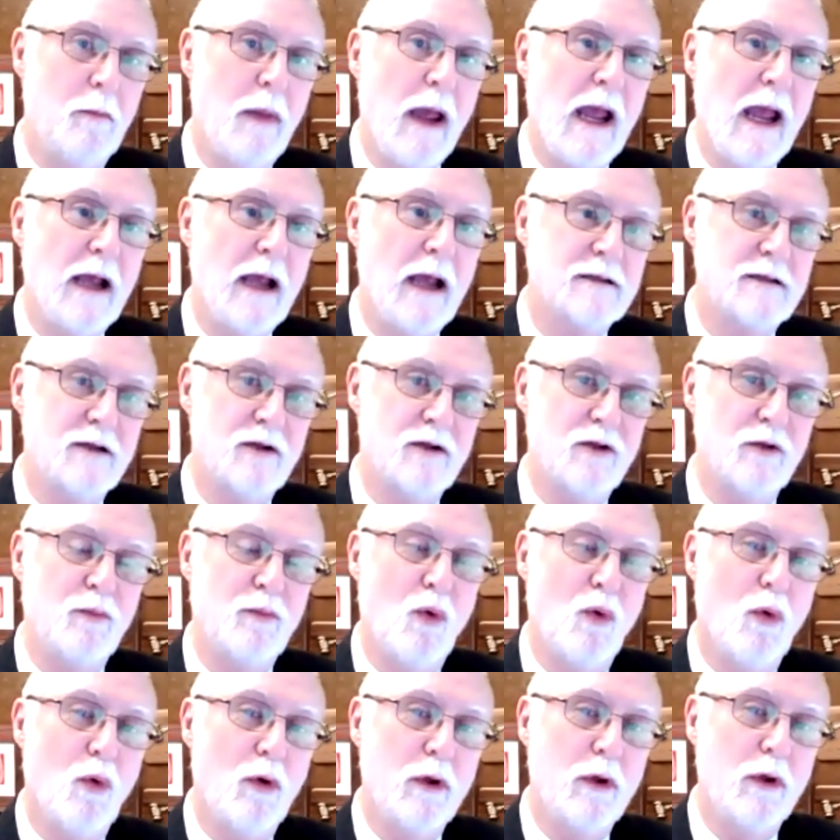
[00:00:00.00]
back to the
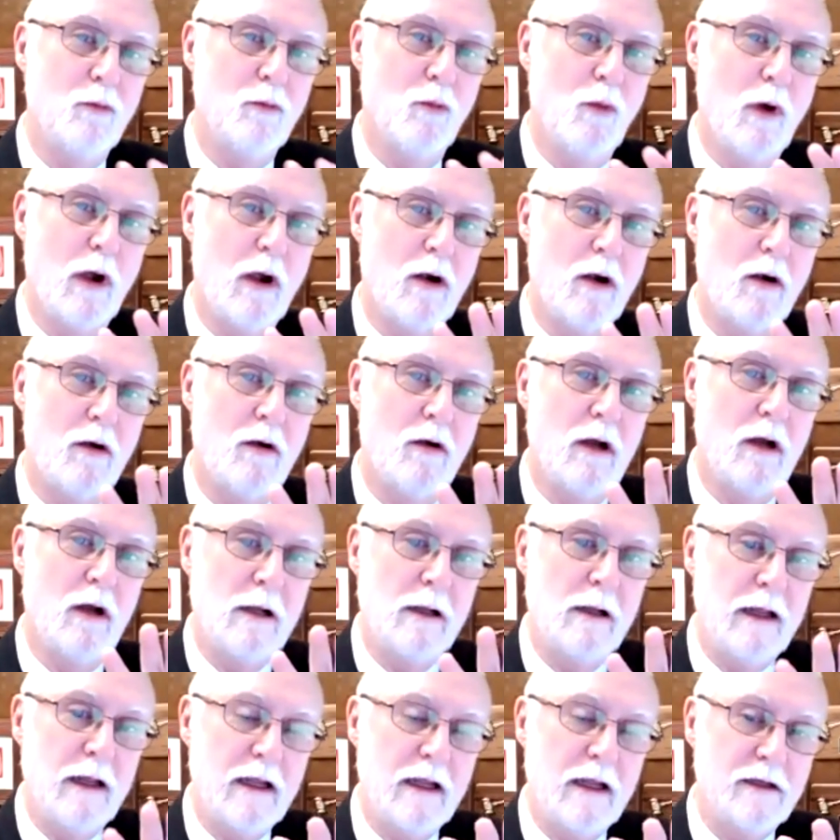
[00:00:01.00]
point where,
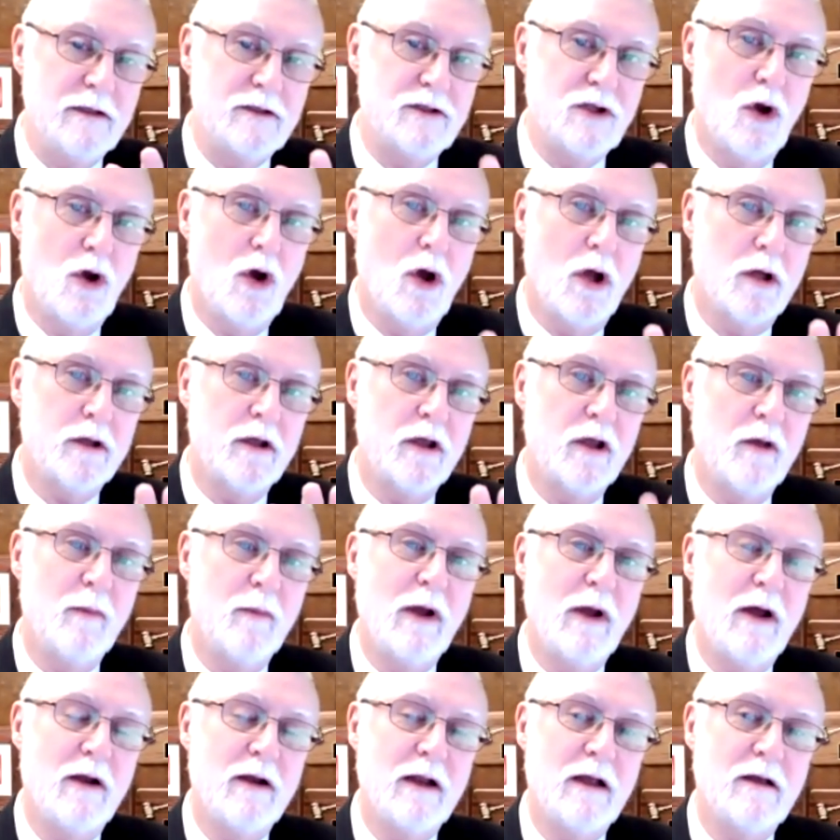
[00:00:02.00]
in talking
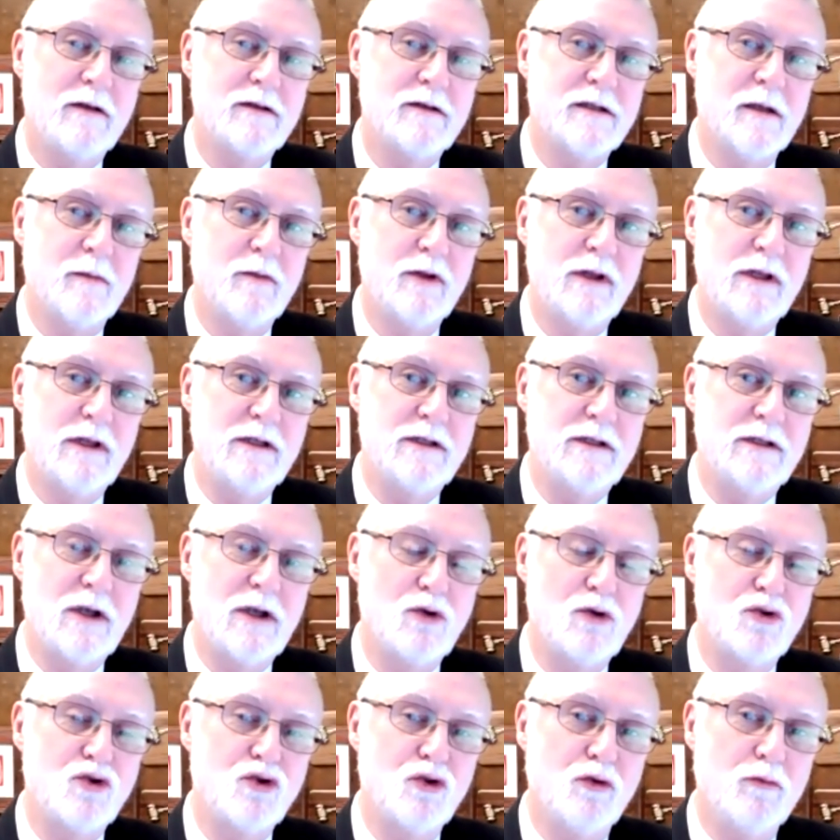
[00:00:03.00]
about how some of these
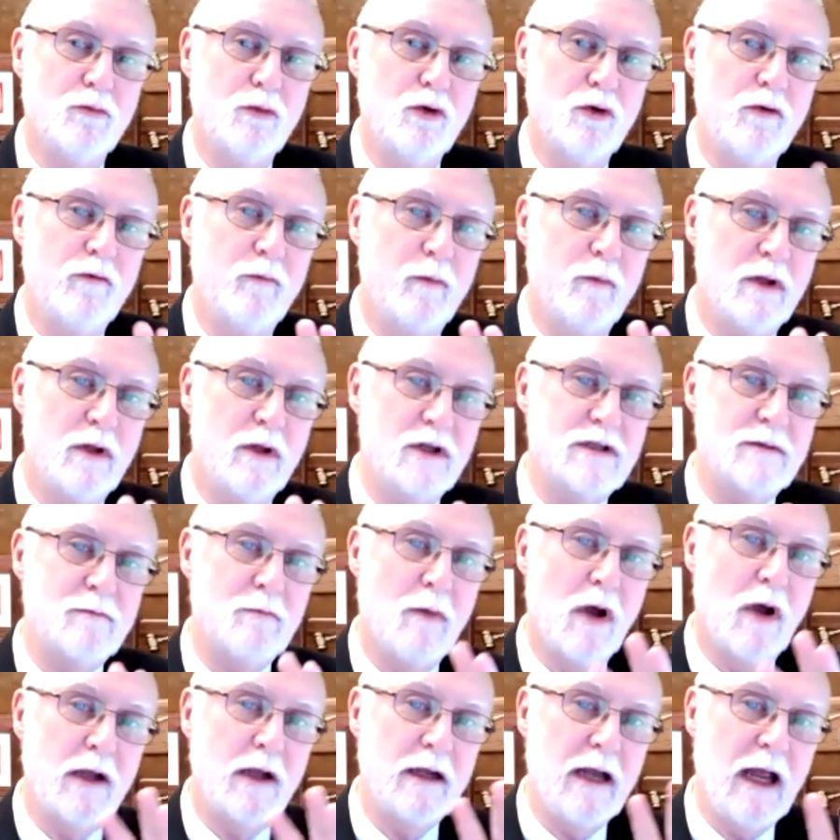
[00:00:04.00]
social movements
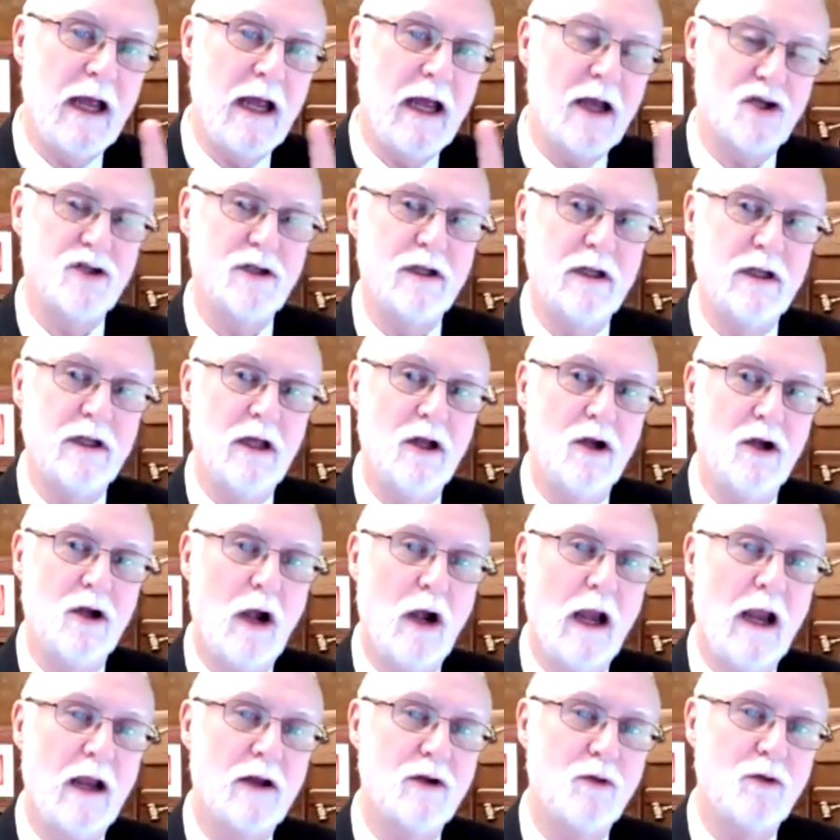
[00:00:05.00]
might actually
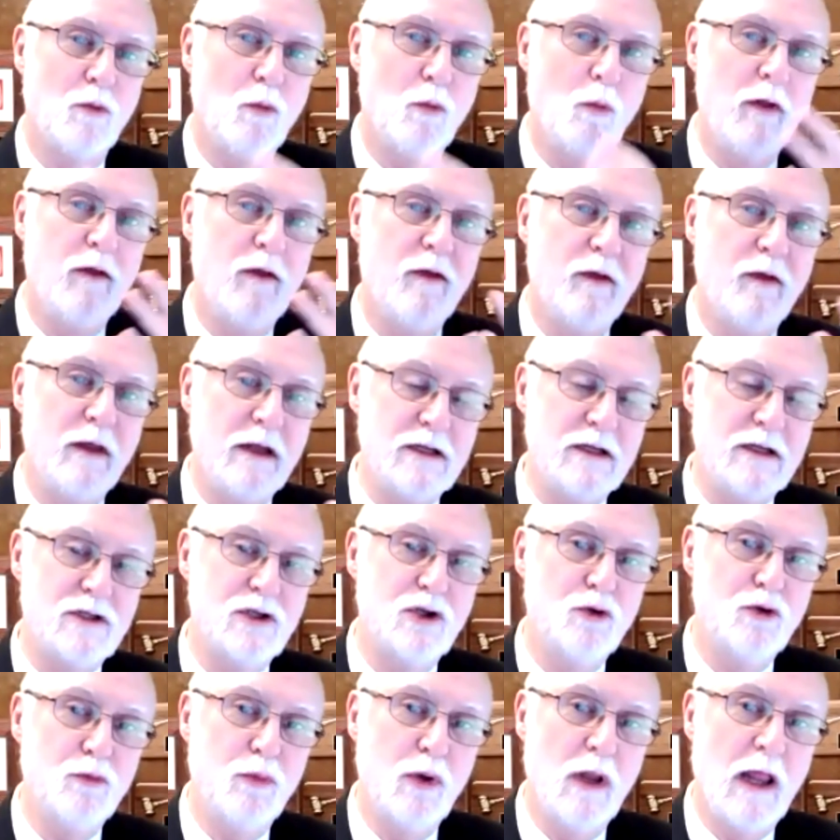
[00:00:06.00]
interact with these
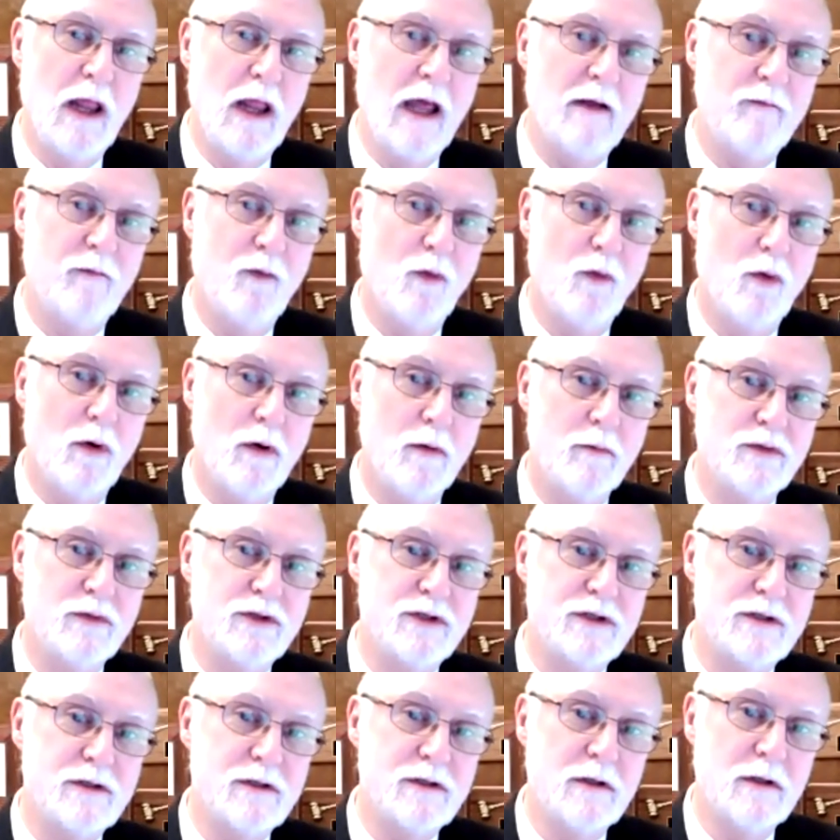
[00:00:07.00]
new
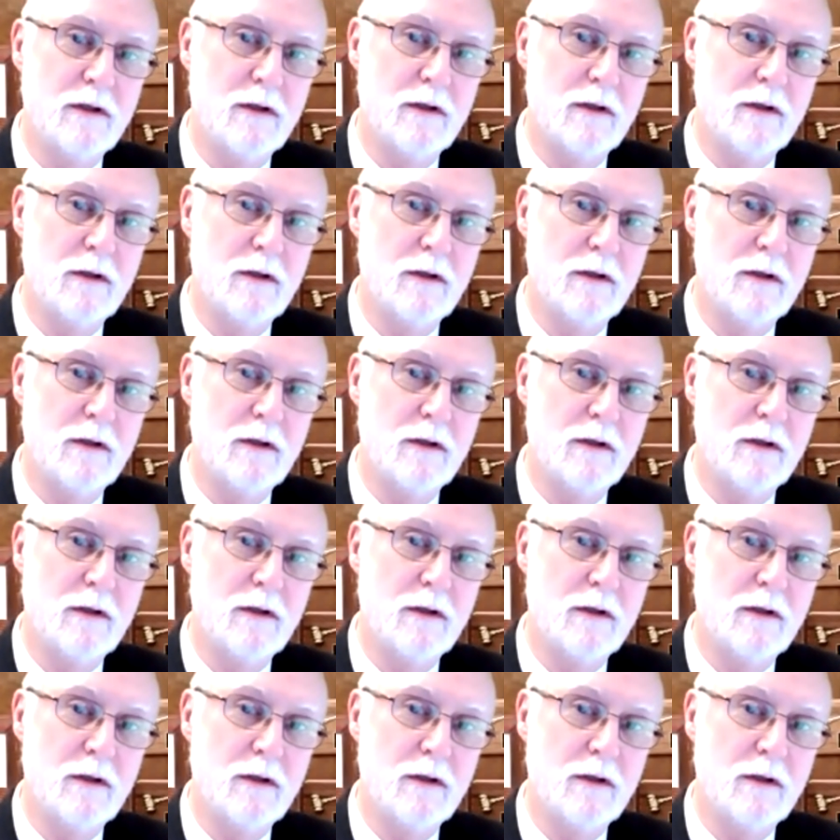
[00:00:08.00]
platforms,